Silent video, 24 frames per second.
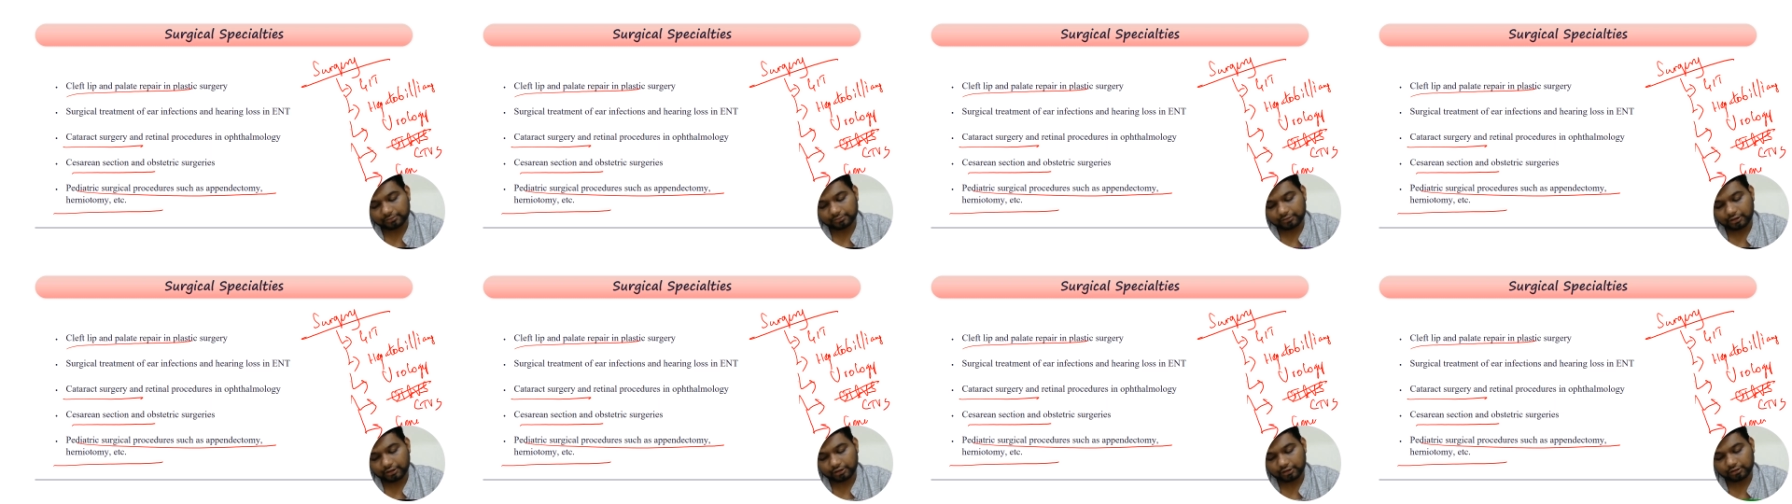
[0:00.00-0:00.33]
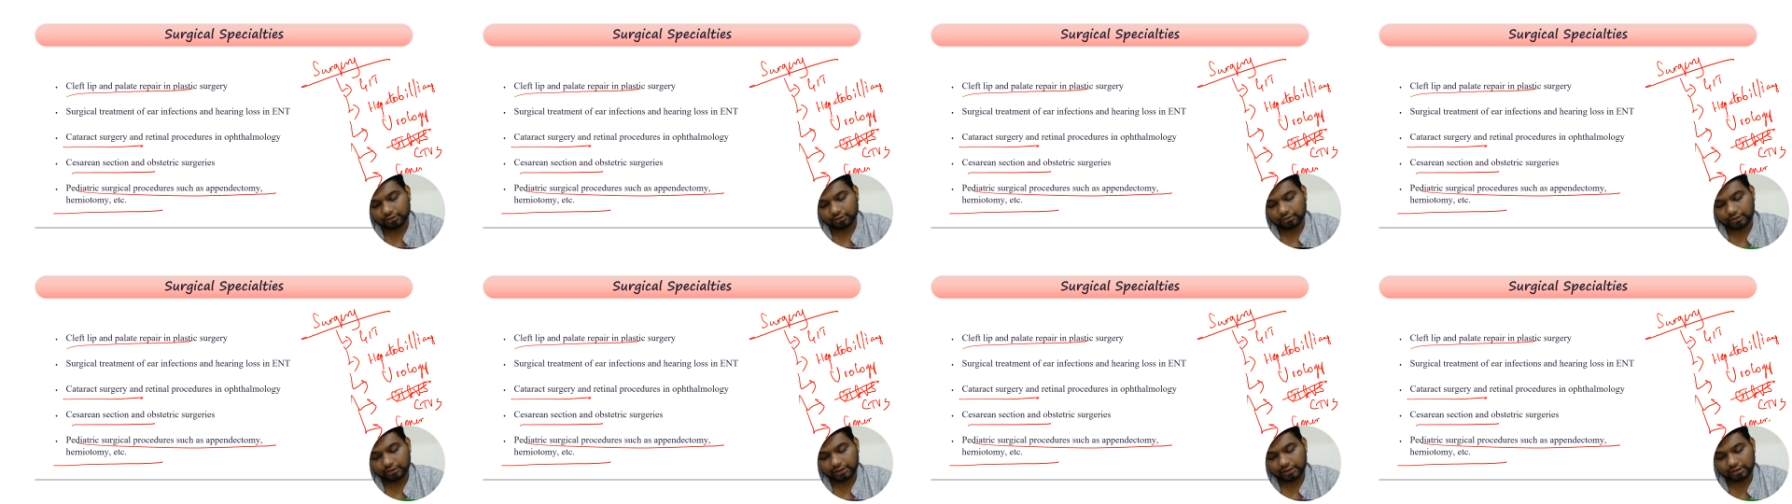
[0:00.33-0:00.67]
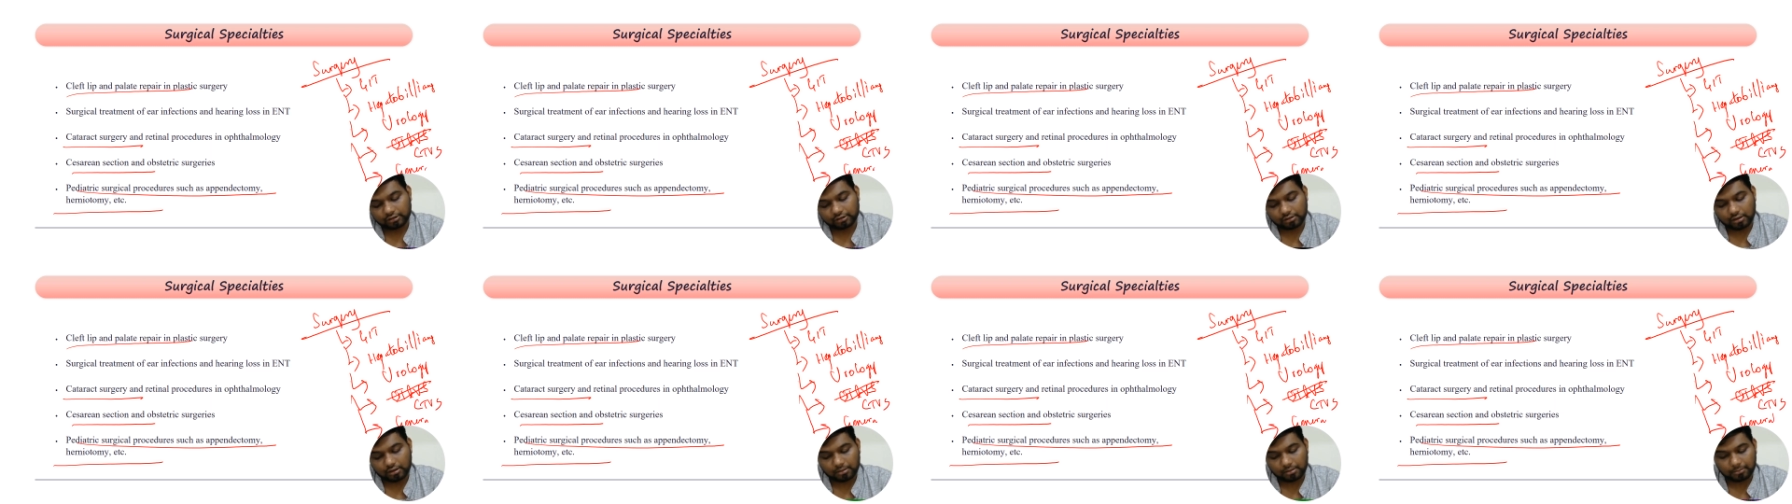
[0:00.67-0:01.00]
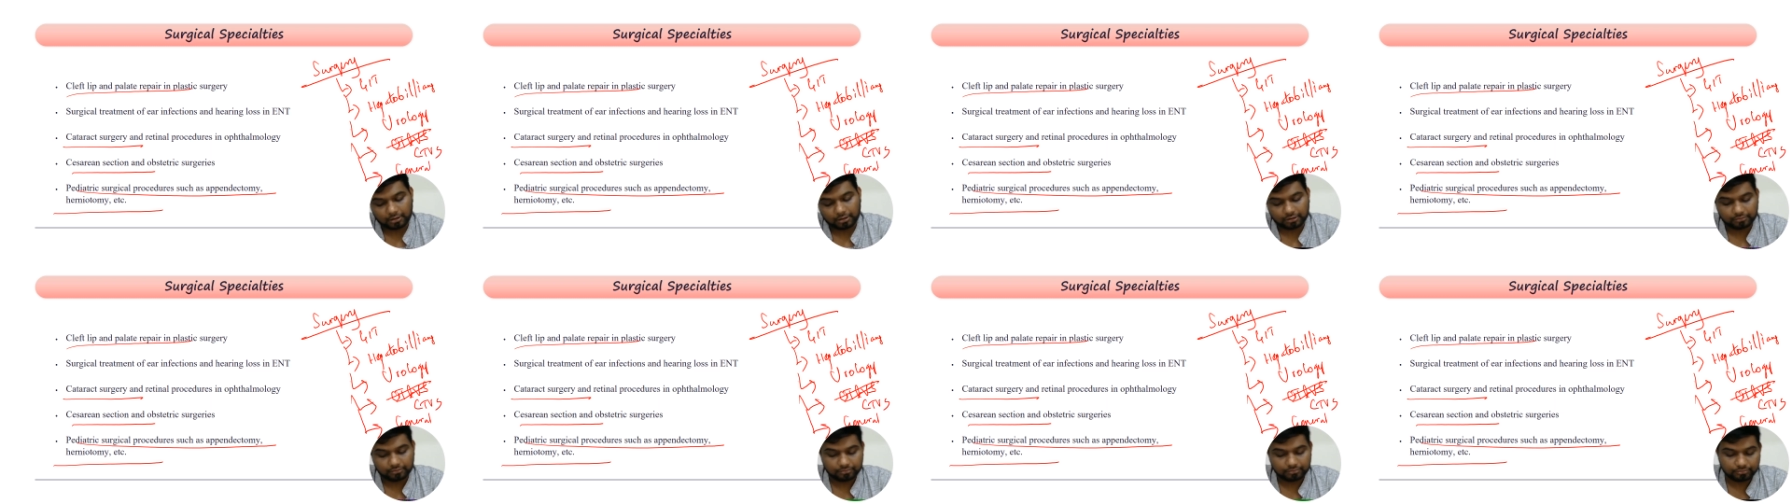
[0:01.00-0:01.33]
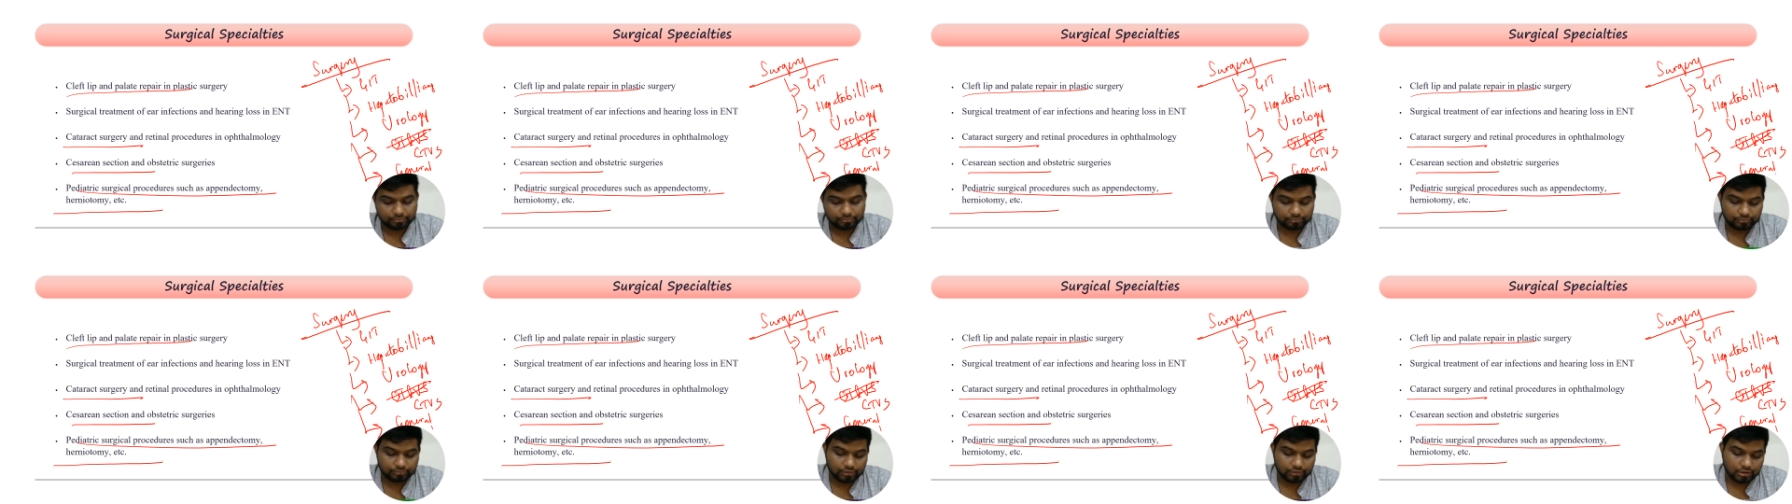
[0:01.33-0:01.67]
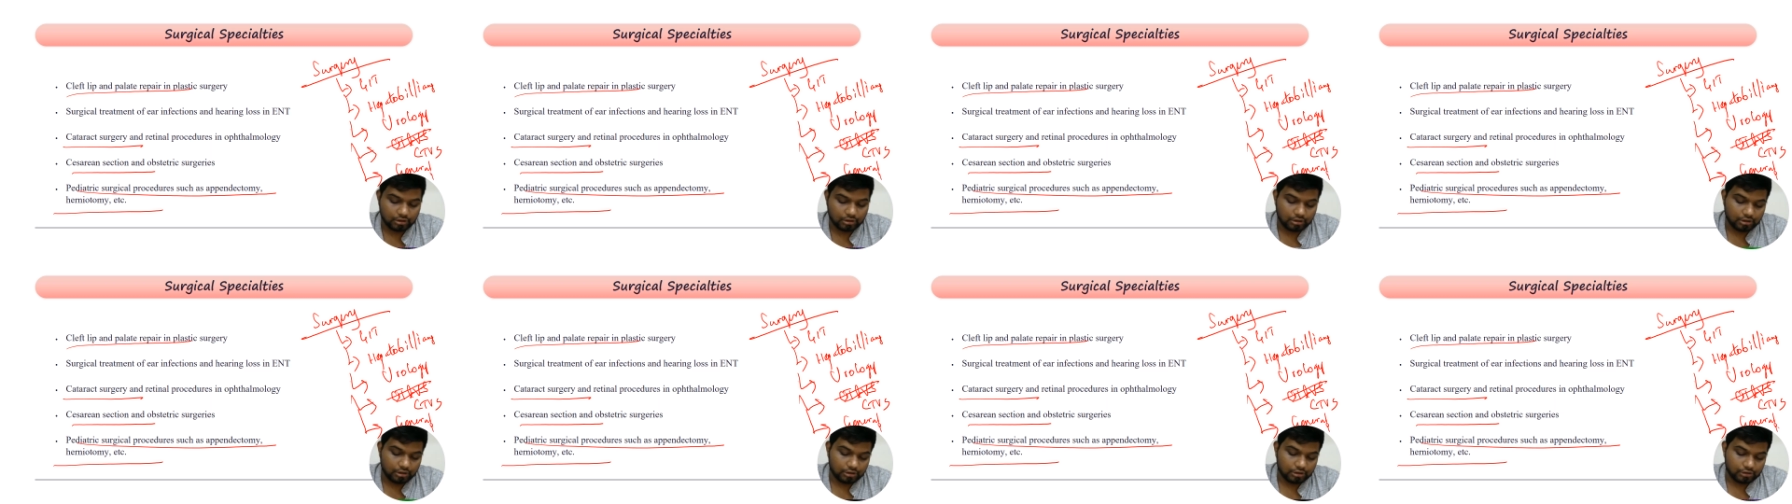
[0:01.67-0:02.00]
including trauma.
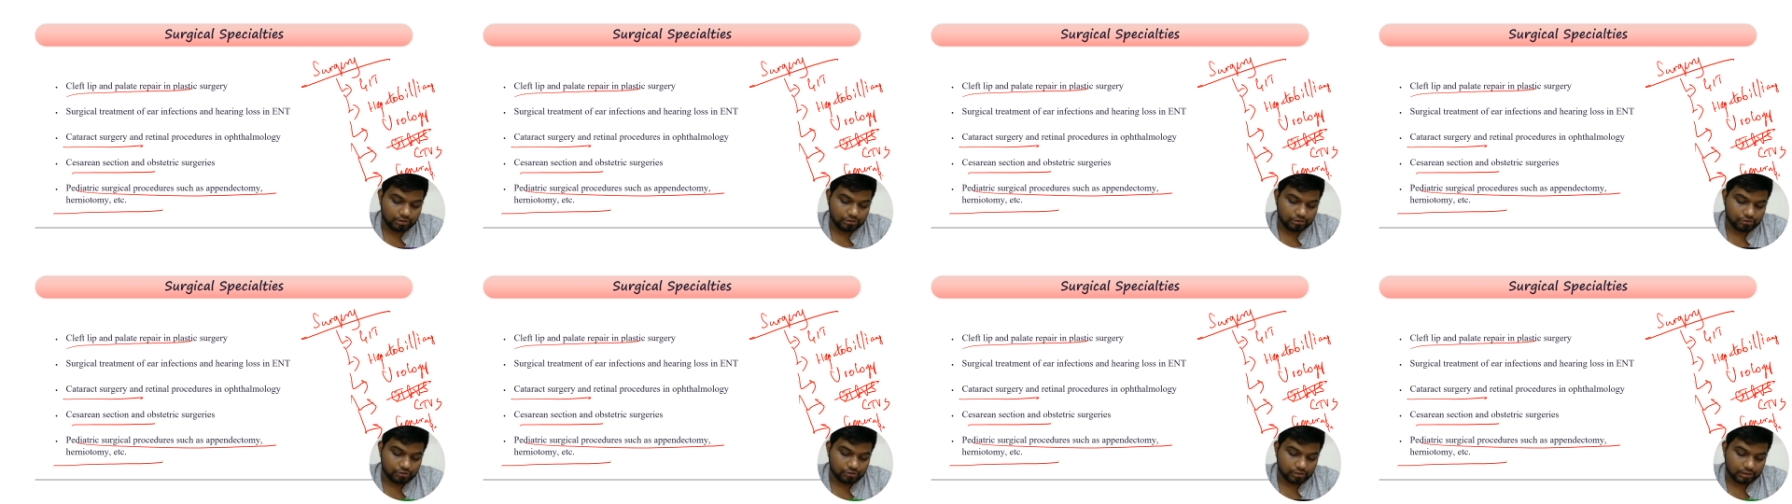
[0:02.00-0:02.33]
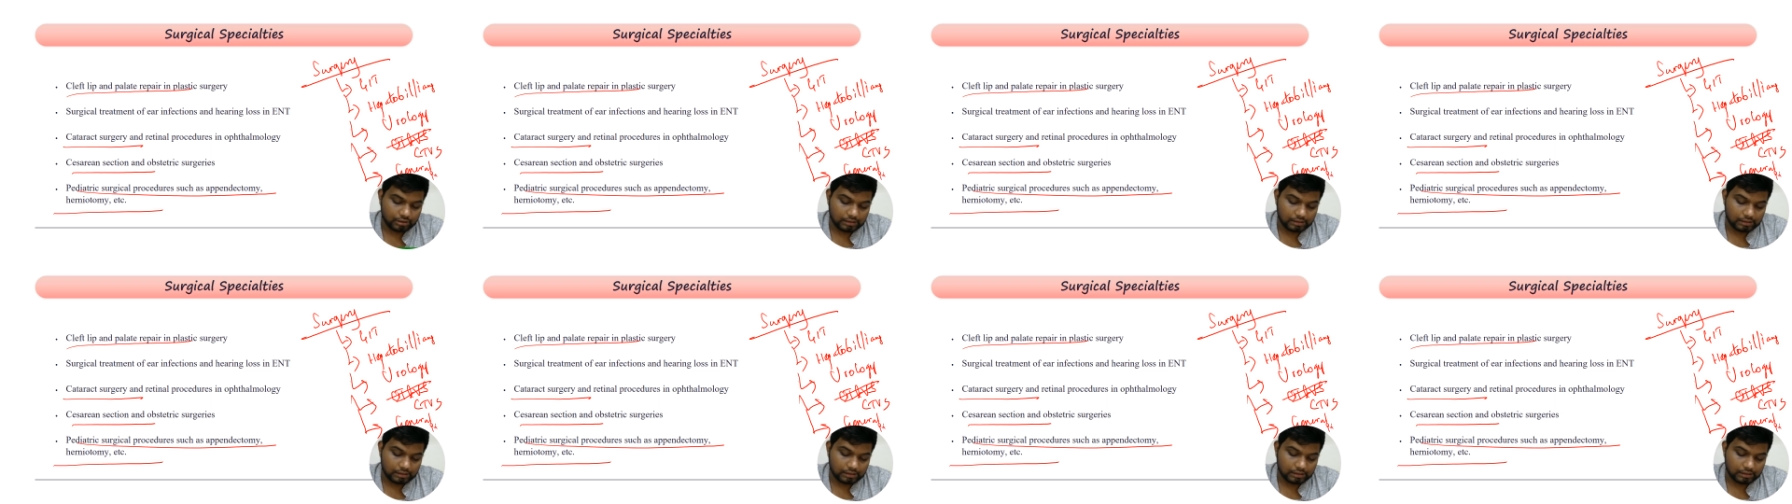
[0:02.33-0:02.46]
These